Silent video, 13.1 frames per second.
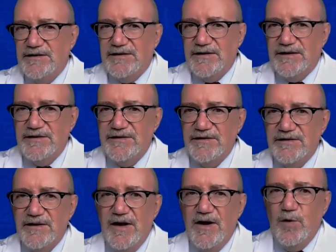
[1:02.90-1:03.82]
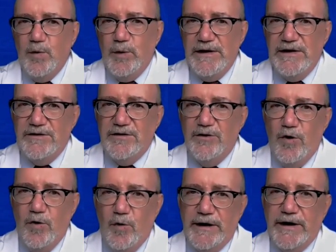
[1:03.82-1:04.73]
does, we need to
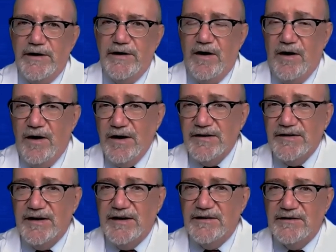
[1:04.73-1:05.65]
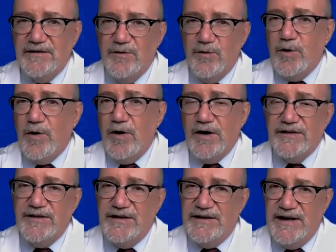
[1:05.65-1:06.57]
know what an oxidant or
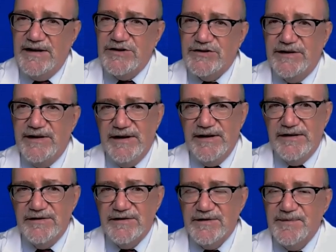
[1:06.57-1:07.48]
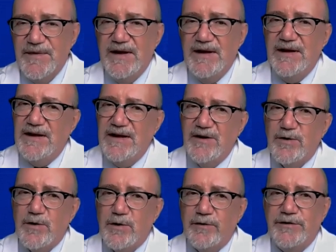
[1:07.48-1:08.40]
oxidation is. Here
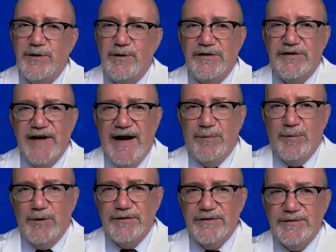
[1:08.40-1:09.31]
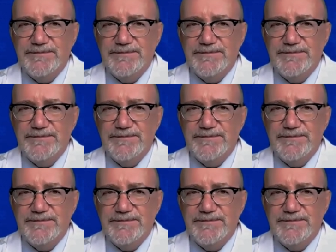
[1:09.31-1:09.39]
are a few examples.